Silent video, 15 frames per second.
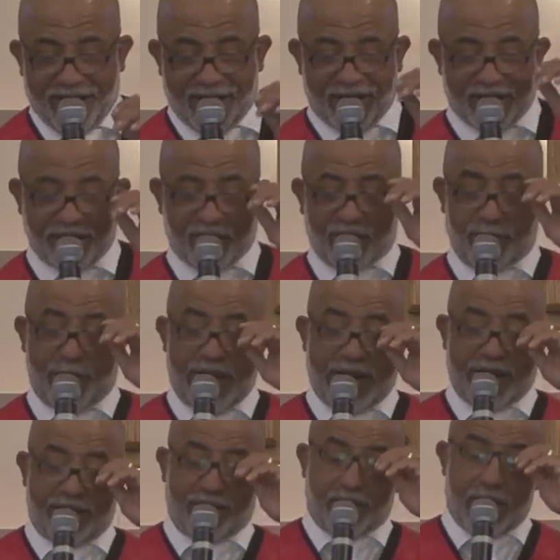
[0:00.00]
And so the
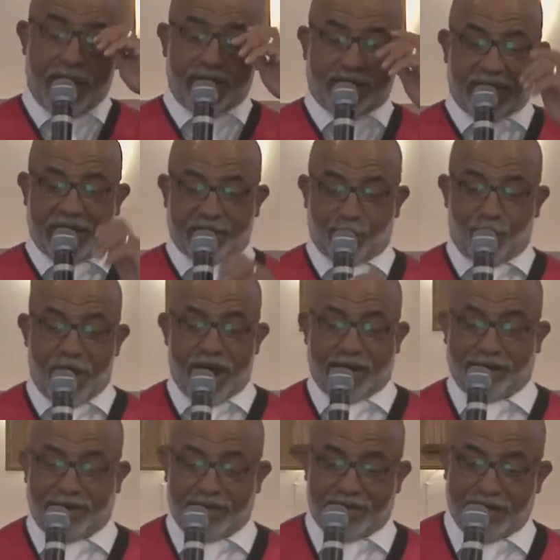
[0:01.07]
body of Christ has
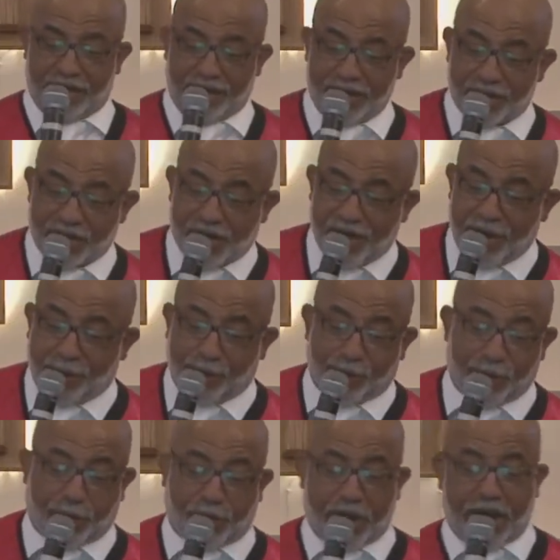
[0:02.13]
bridal attendants to help
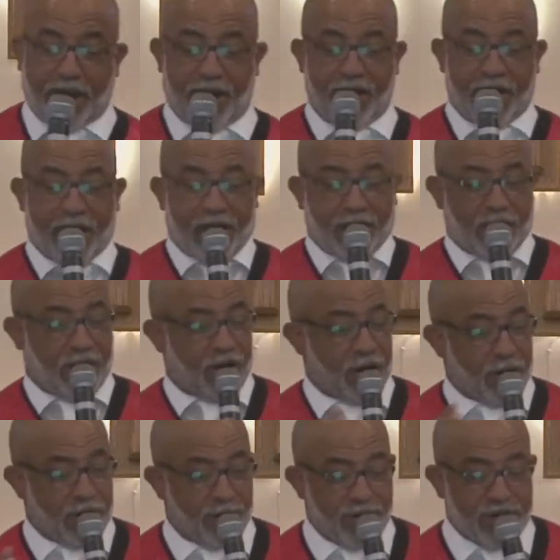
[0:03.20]
prepare to
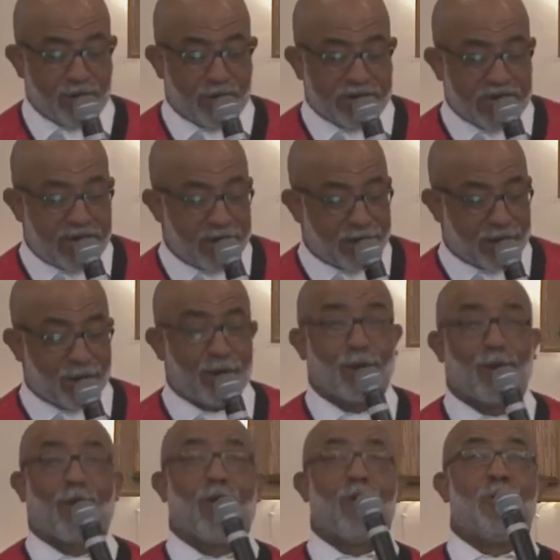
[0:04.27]
her to be presented to the
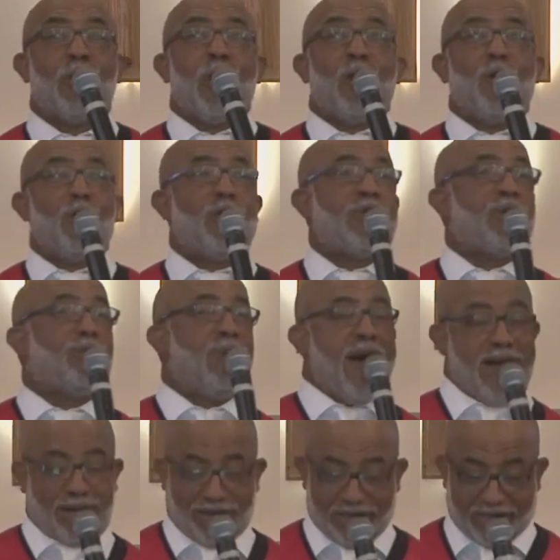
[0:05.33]
groom. Who are the
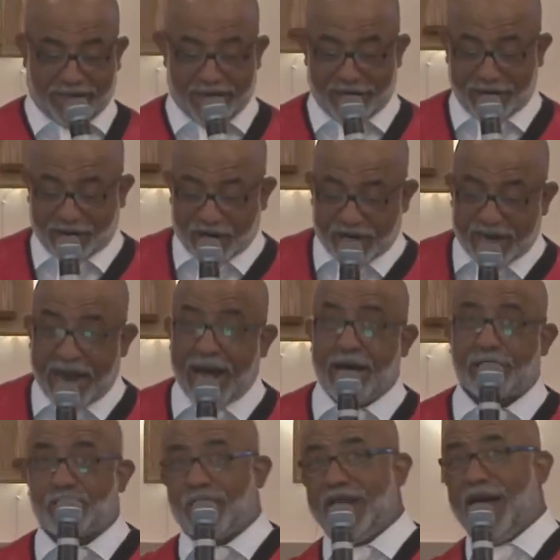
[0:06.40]
bridal attendants in the
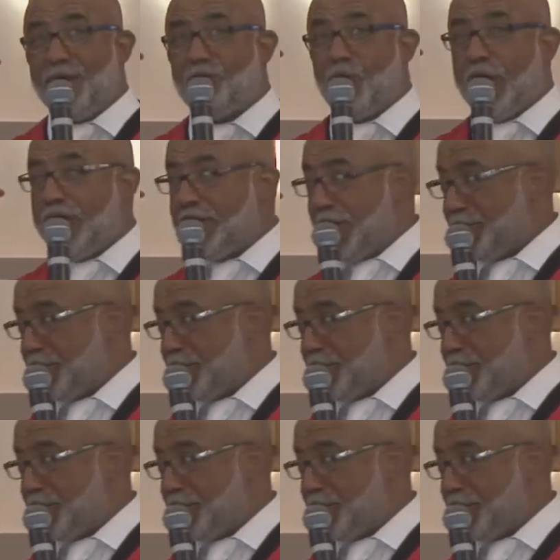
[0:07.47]
house? Well, I'm one. I'm